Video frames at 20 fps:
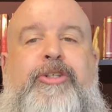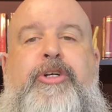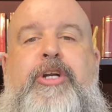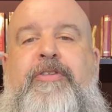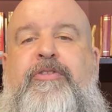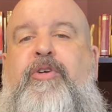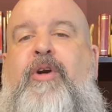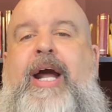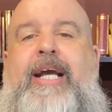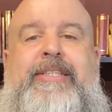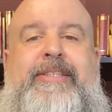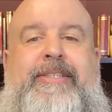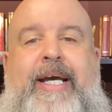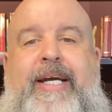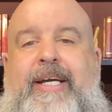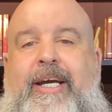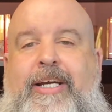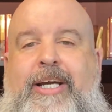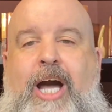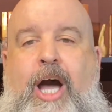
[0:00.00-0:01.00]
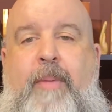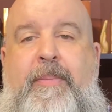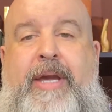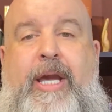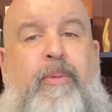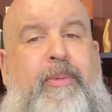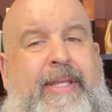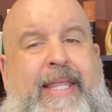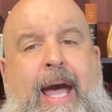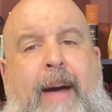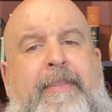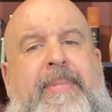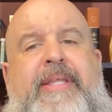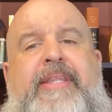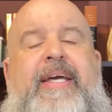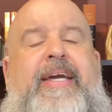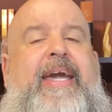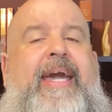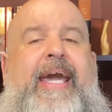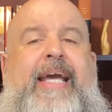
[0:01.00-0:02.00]
of Christ's second coming. And with that being
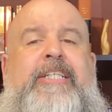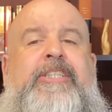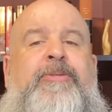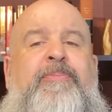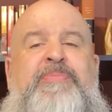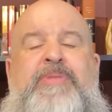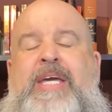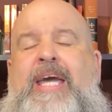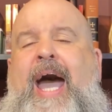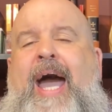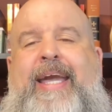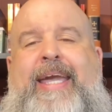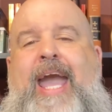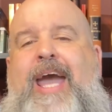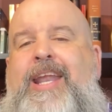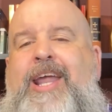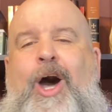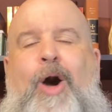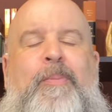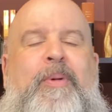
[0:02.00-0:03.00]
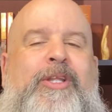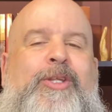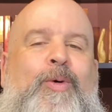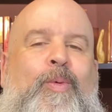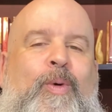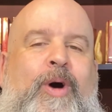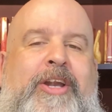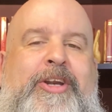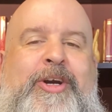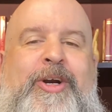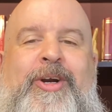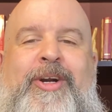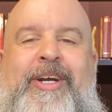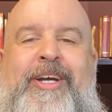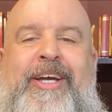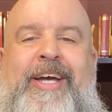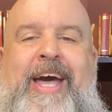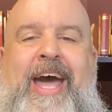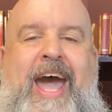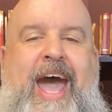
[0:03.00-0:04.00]
the case, I can't help but to wonder,
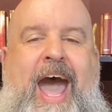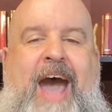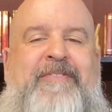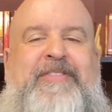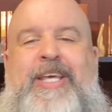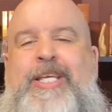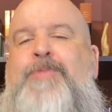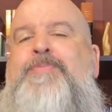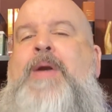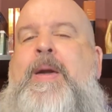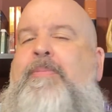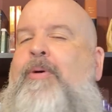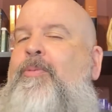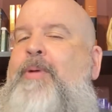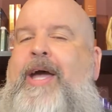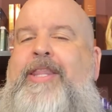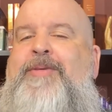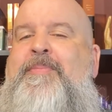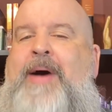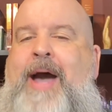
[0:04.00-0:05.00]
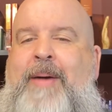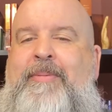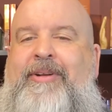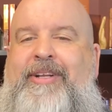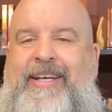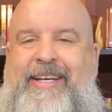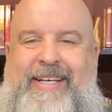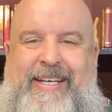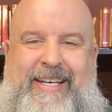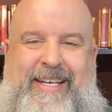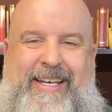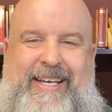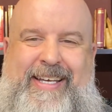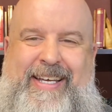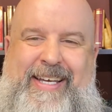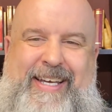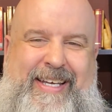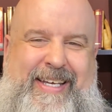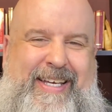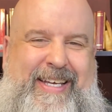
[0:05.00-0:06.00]
have these people read the Bible?
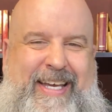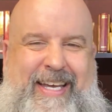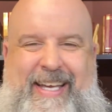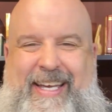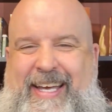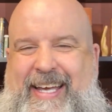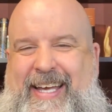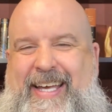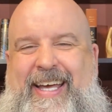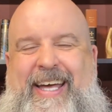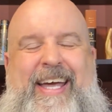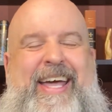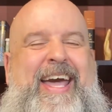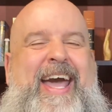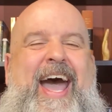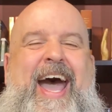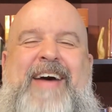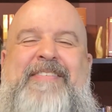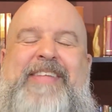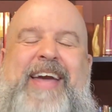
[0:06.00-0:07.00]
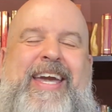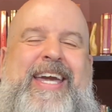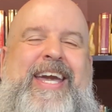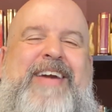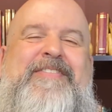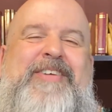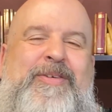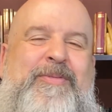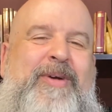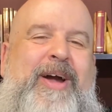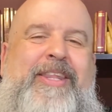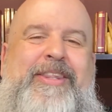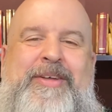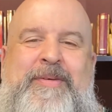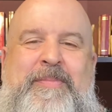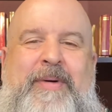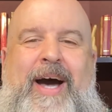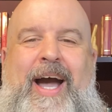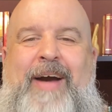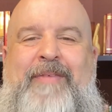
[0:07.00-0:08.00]
Have they even read the
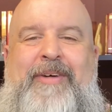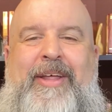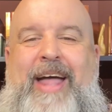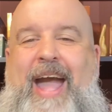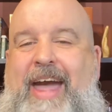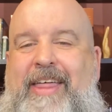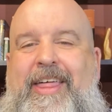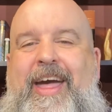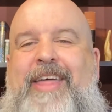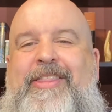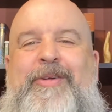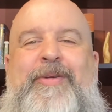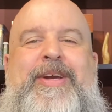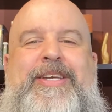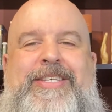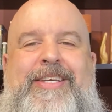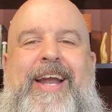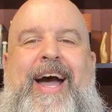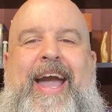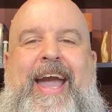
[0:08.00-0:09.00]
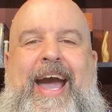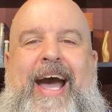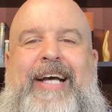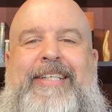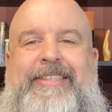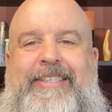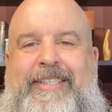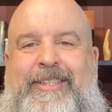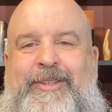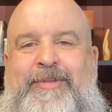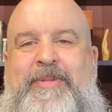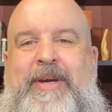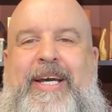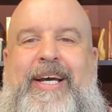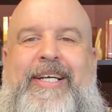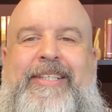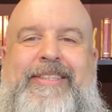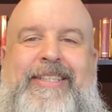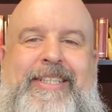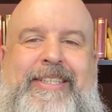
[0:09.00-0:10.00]
Bible? And, and the reason I ask is
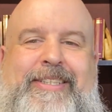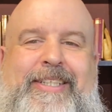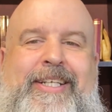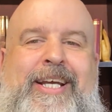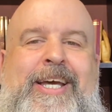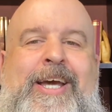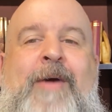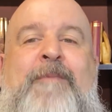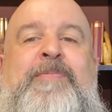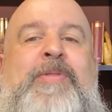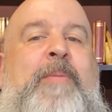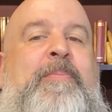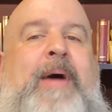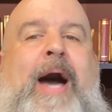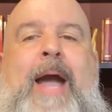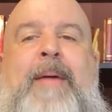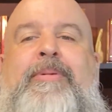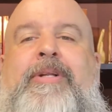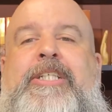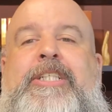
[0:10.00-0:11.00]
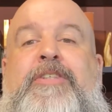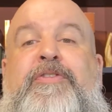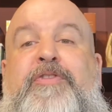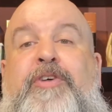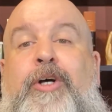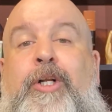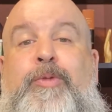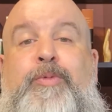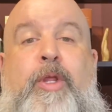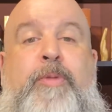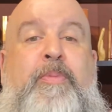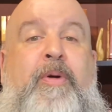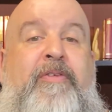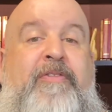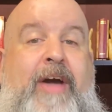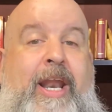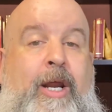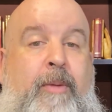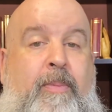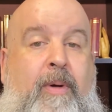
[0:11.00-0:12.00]
because, listen, the Bible is filled with
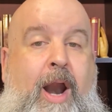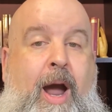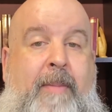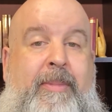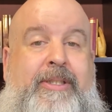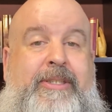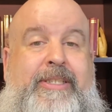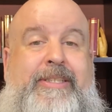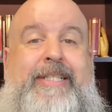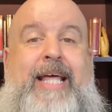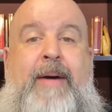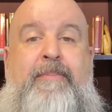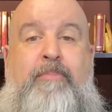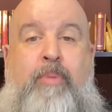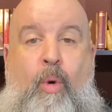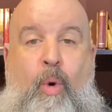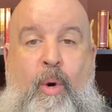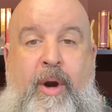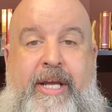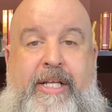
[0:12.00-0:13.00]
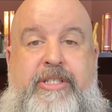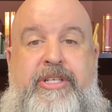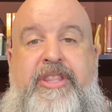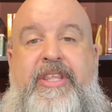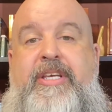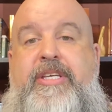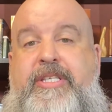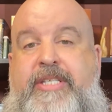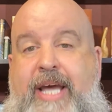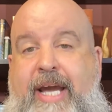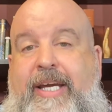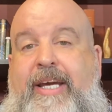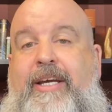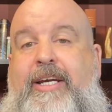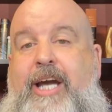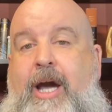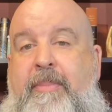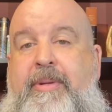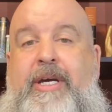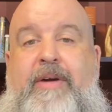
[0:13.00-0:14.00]
prophetic promises that point to the second
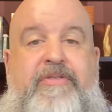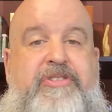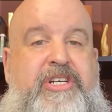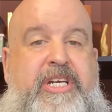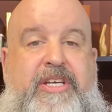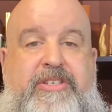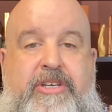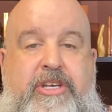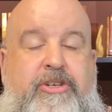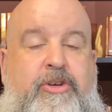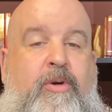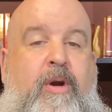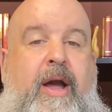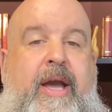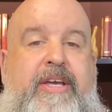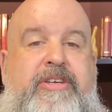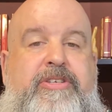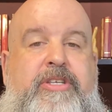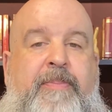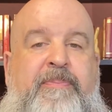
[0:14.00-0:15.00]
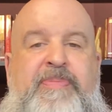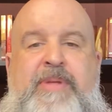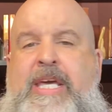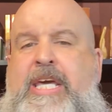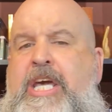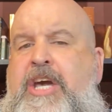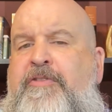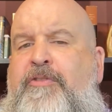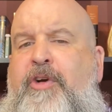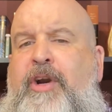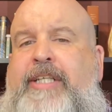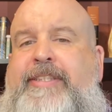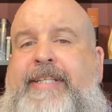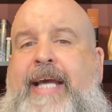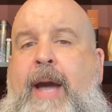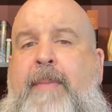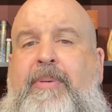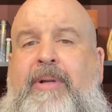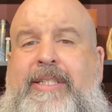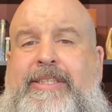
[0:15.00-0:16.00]
coming of Jesus Christ. For
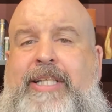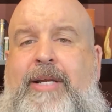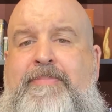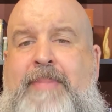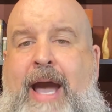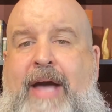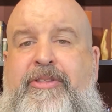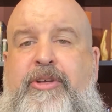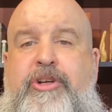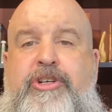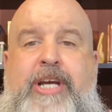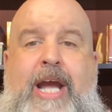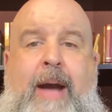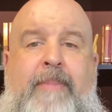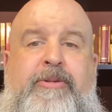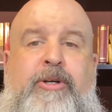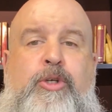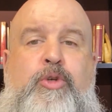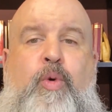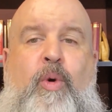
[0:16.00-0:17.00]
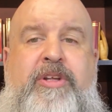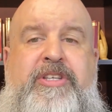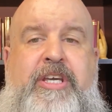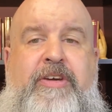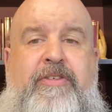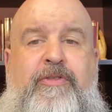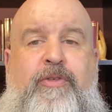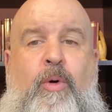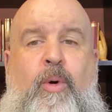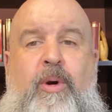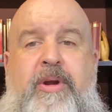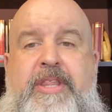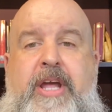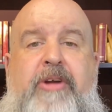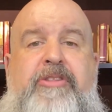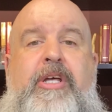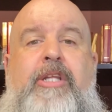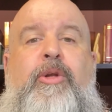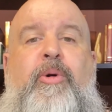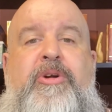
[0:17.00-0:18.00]
example, it's in Matthew chapter twenty-four. There
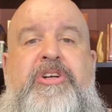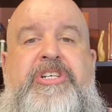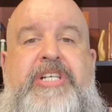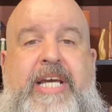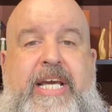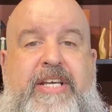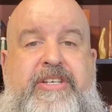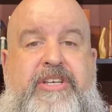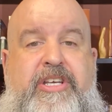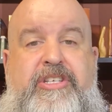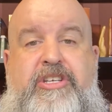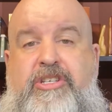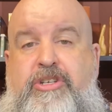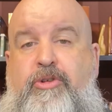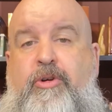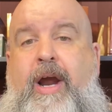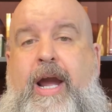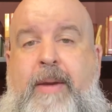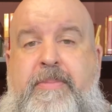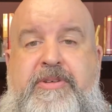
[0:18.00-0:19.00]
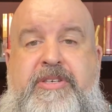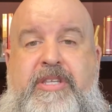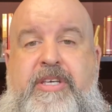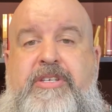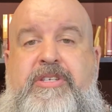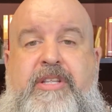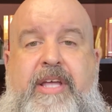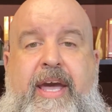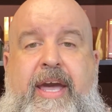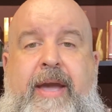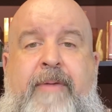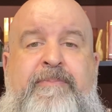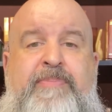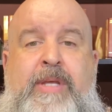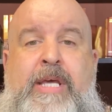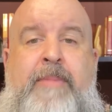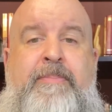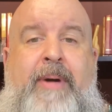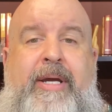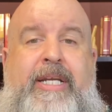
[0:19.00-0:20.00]
the Lord Jesus describes this day
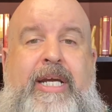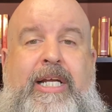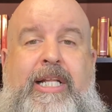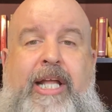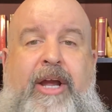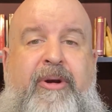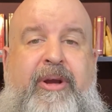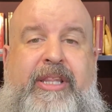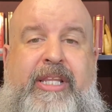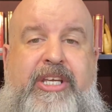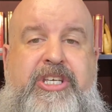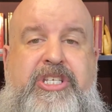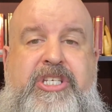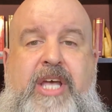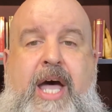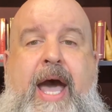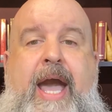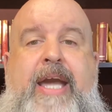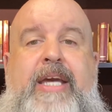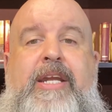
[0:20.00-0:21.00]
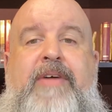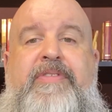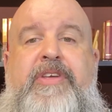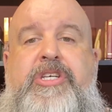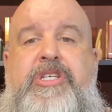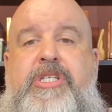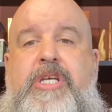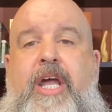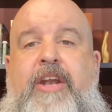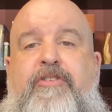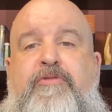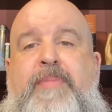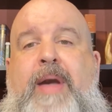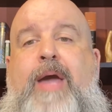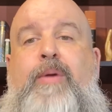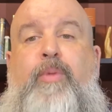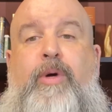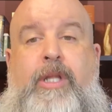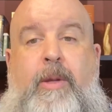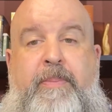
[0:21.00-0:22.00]
by declaring, "The sign of the Son of
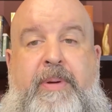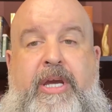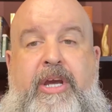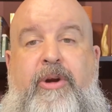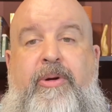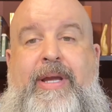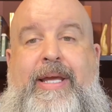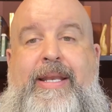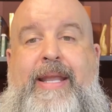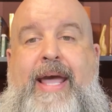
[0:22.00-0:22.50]
Man will appear in